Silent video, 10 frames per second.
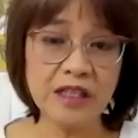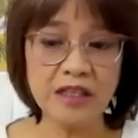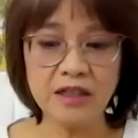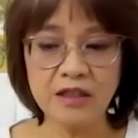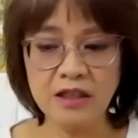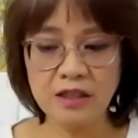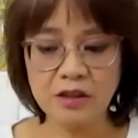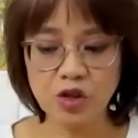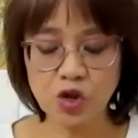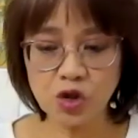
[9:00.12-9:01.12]
the
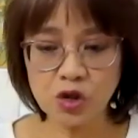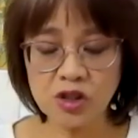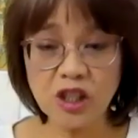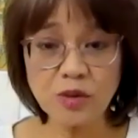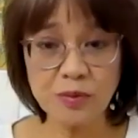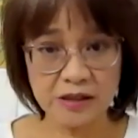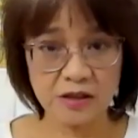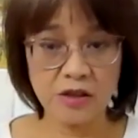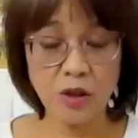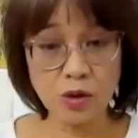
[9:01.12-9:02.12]

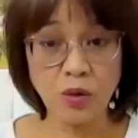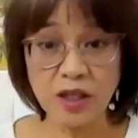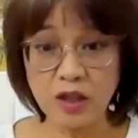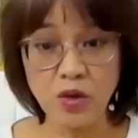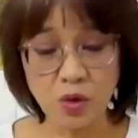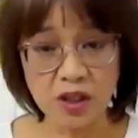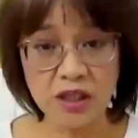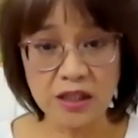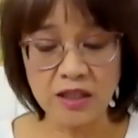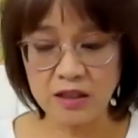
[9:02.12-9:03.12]
judgment totally to
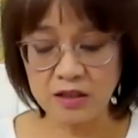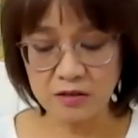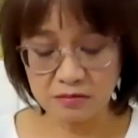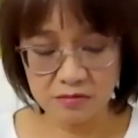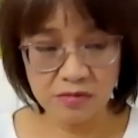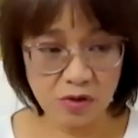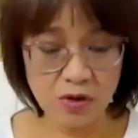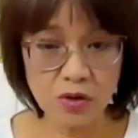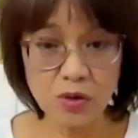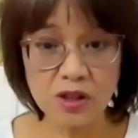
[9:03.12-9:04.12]
the
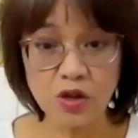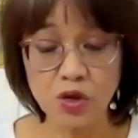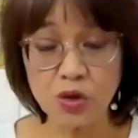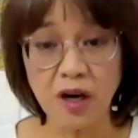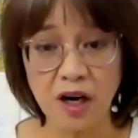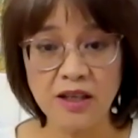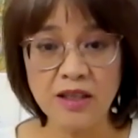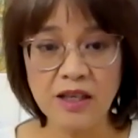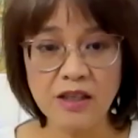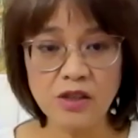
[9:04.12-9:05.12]
juror.
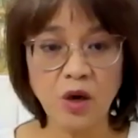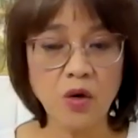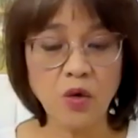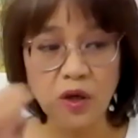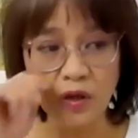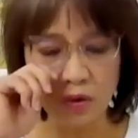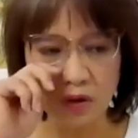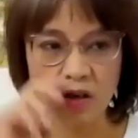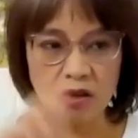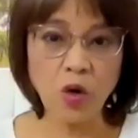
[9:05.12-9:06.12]
So we do
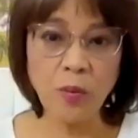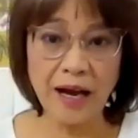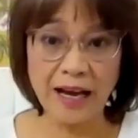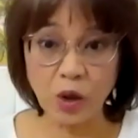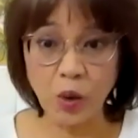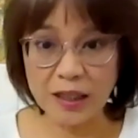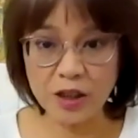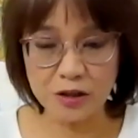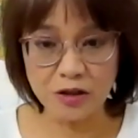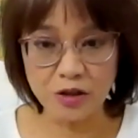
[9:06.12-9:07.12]
not go back and
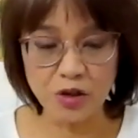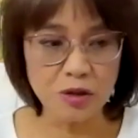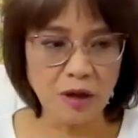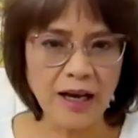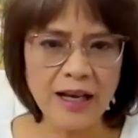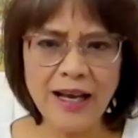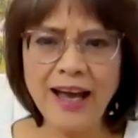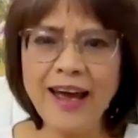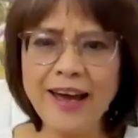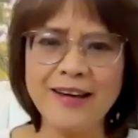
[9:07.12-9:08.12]
question the juror.
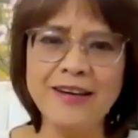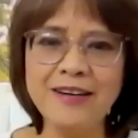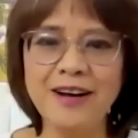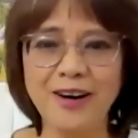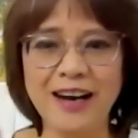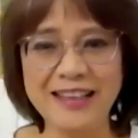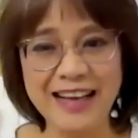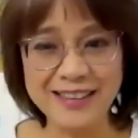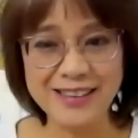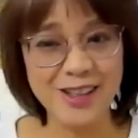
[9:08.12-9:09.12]
Hey, like
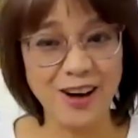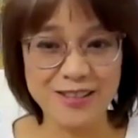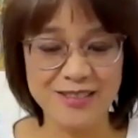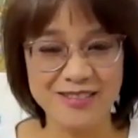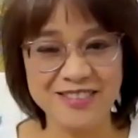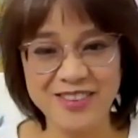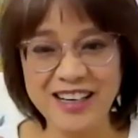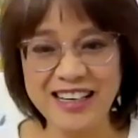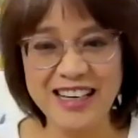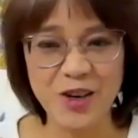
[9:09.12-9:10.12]
that's not
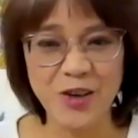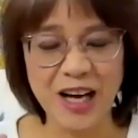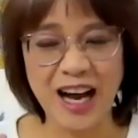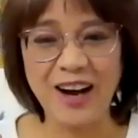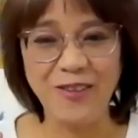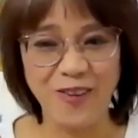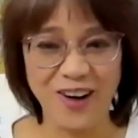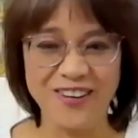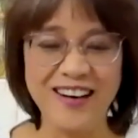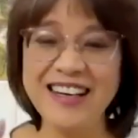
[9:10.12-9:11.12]
really a good
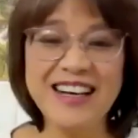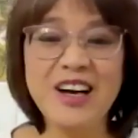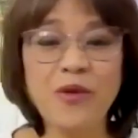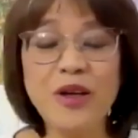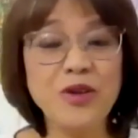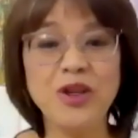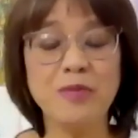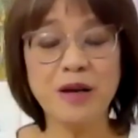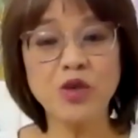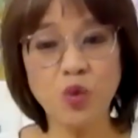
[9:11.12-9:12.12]
artwork, right? We do not,
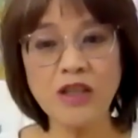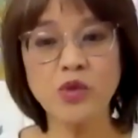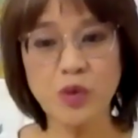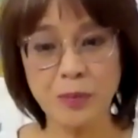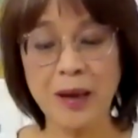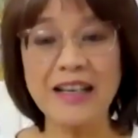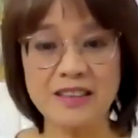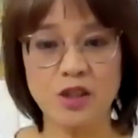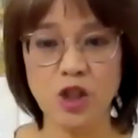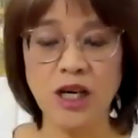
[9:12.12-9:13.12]
because once we pick
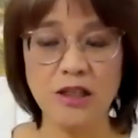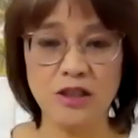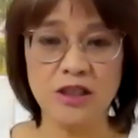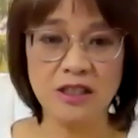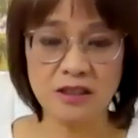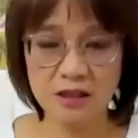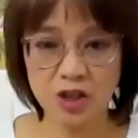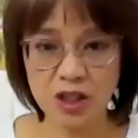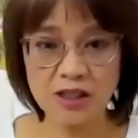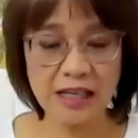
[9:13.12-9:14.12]
the judge
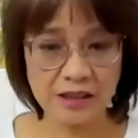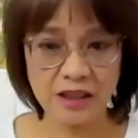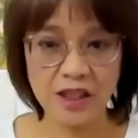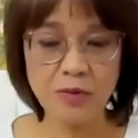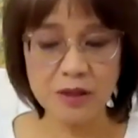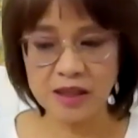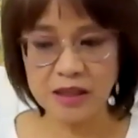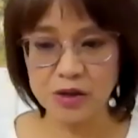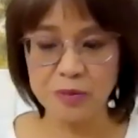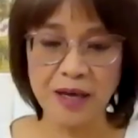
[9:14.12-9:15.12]
has the liberty
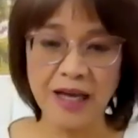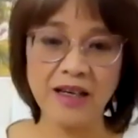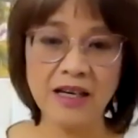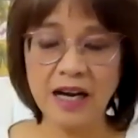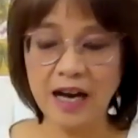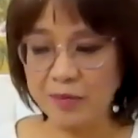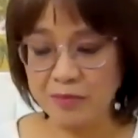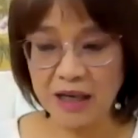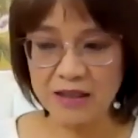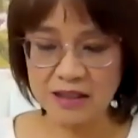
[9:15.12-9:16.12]
to pick
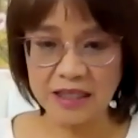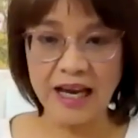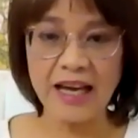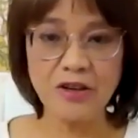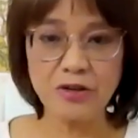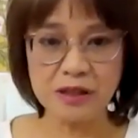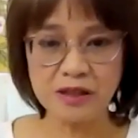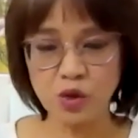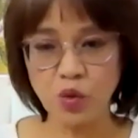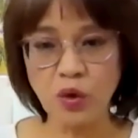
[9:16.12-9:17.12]
among the
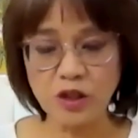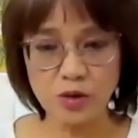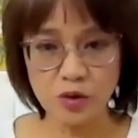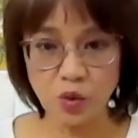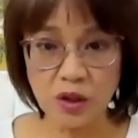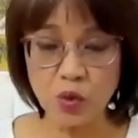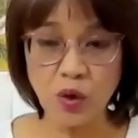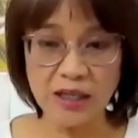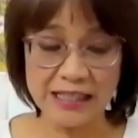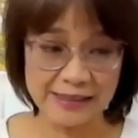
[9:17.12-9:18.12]
entrants which
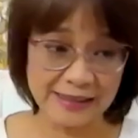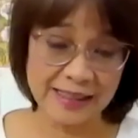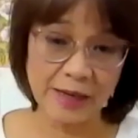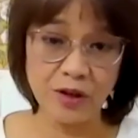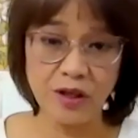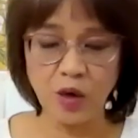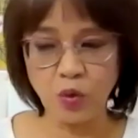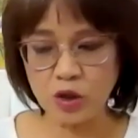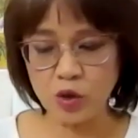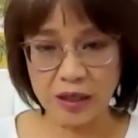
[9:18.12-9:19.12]
one is accepted and
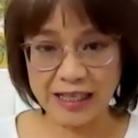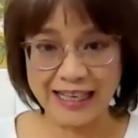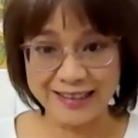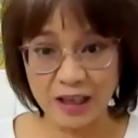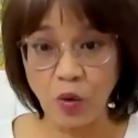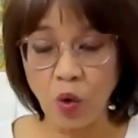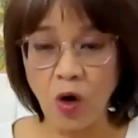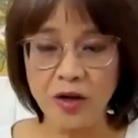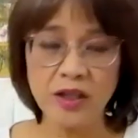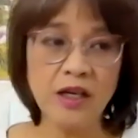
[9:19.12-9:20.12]
which one get the
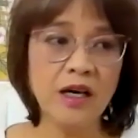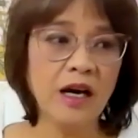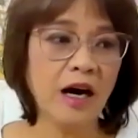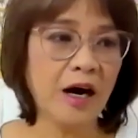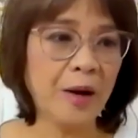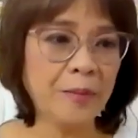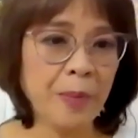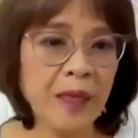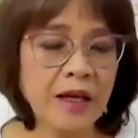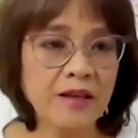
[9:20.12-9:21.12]
award.
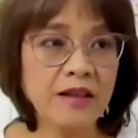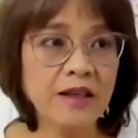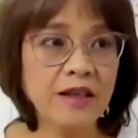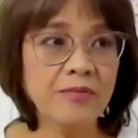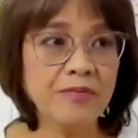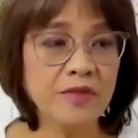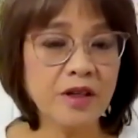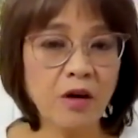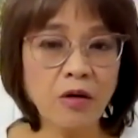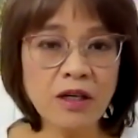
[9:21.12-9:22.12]

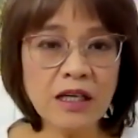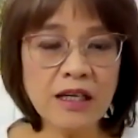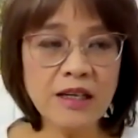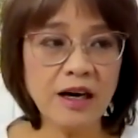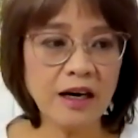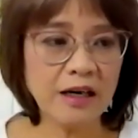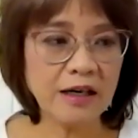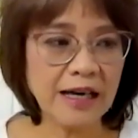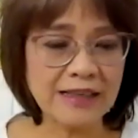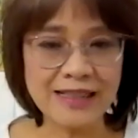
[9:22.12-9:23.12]
The only
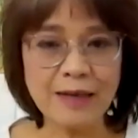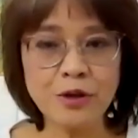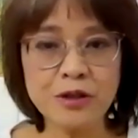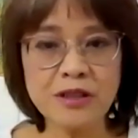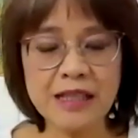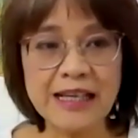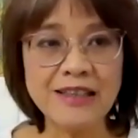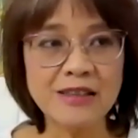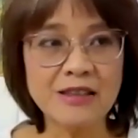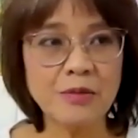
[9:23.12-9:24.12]
exception
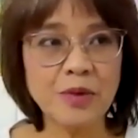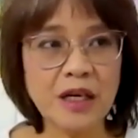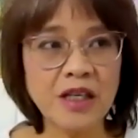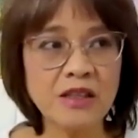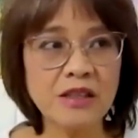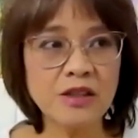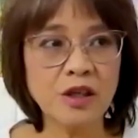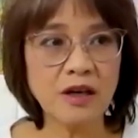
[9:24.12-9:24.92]
is because